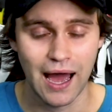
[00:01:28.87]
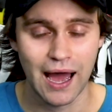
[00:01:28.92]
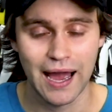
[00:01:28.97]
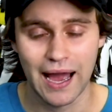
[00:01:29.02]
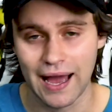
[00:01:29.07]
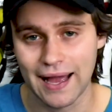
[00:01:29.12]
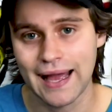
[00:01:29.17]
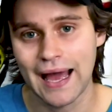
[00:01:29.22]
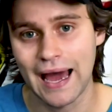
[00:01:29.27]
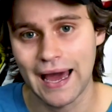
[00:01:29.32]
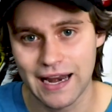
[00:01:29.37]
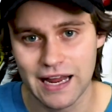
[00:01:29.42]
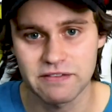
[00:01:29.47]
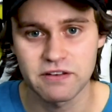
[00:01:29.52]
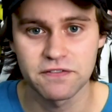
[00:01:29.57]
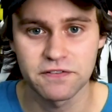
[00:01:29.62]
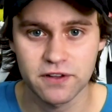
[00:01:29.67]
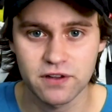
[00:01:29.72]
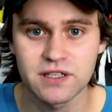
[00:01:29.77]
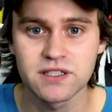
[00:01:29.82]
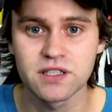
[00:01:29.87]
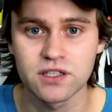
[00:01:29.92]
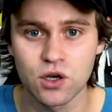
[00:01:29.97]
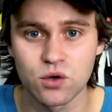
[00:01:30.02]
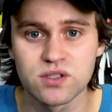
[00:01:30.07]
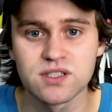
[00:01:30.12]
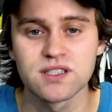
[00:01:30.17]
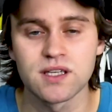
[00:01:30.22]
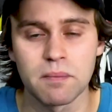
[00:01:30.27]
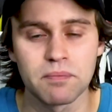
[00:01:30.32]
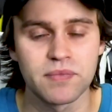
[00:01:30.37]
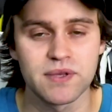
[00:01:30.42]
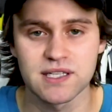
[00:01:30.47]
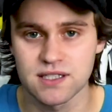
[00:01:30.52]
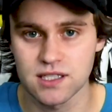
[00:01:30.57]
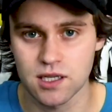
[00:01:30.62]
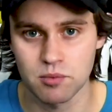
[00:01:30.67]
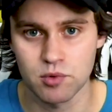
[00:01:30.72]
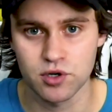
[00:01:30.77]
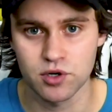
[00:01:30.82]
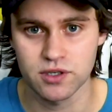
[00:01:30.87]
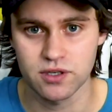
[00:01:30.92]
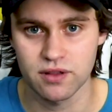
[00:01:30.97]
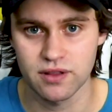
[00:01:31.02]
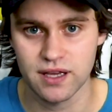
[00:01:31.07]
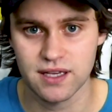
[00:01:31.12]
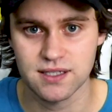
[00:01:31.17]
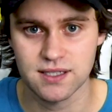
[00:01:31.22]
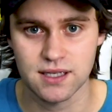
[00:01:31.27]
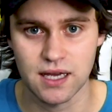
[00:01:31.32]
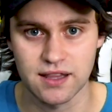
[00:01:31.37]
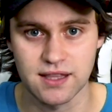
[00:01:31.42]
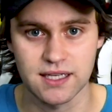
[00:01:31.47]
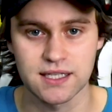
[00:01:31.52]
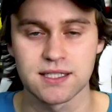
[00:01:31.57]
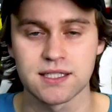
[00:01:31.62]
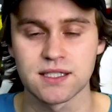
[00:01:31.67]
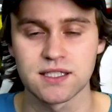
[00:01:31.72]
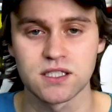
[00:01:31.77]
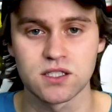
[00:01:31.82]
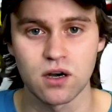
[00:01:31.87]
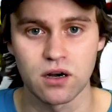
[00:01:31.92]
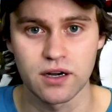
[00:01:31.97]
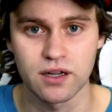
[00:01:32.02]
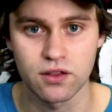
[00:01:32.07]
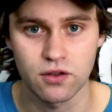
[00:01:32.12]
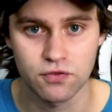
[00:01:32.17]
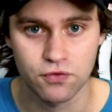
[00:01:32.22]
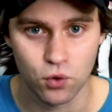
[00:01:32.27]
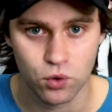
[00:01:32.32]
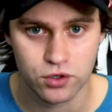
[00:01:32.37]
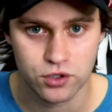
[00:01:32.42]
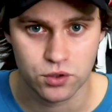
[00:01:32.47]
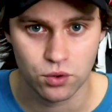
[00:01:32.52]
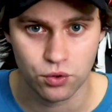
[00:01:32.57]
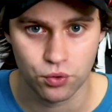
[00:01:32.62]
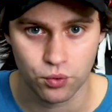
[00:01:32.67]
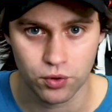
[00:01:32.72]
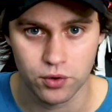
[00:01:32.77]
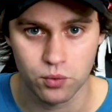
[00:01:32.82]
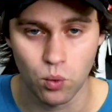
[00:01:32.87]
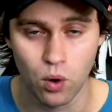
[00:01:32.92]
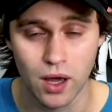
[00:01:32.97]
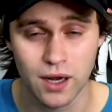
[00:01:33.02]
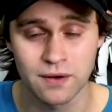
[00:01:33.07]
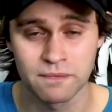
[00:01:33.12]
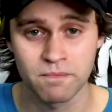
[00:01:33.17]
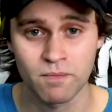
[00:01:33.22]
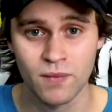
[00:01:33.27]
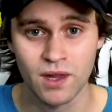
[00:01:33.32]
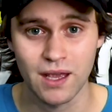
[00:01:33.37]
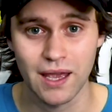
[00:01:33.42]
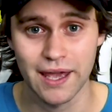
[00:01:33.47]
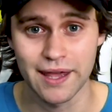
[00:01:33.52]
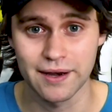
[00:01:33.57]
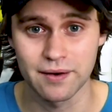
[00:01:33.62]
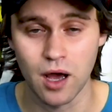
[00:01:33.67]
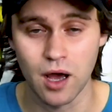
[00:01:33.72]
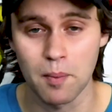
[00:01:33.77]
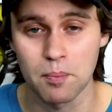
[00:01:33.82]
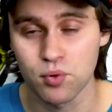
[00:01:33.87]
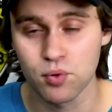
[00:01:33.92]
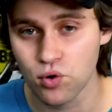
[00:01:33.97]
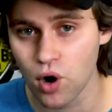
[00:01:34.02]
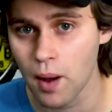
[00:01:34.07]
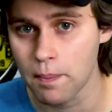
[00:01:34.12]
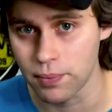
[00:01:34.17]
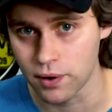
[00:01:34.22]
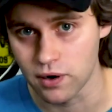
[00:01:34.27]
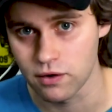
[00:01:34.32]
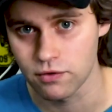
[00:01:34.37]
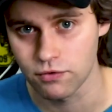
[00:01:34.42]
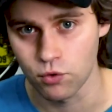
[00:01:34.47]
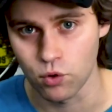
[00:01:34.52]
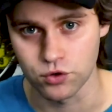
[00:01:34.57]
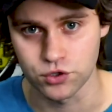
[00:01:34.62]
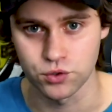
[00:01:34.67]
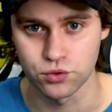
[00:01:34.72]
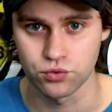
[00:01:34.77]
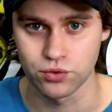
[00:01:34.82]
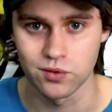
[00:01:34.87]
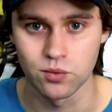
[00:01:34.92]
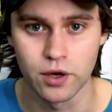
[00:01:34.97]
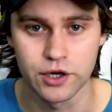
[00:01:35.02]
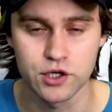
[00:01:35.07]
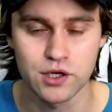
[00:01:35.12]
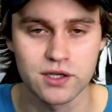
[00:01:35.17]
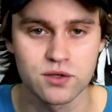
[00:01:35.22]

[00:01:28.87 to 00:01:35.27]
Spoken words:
I kind of have a feeling he's going to go something similar to this. I think he's going to start in the 4-2-3-1, in a proper 4-2-3-1.